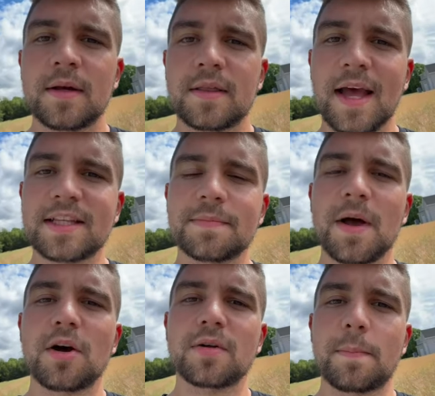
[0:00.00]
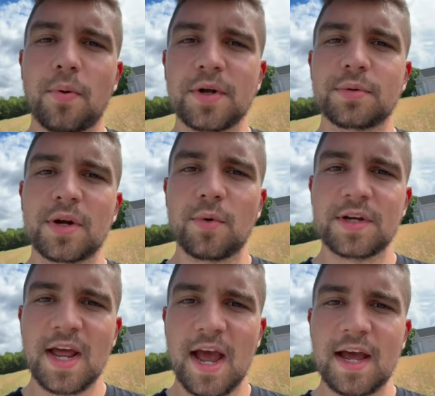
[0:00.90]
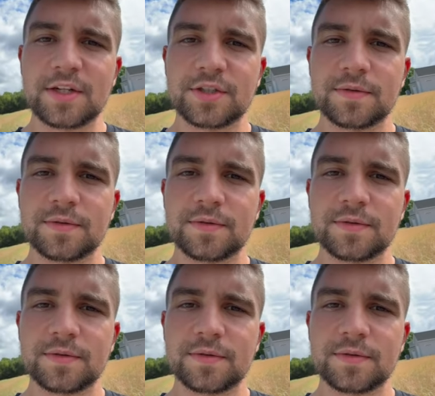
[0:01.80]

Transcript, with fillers: That's about 0.31 dash.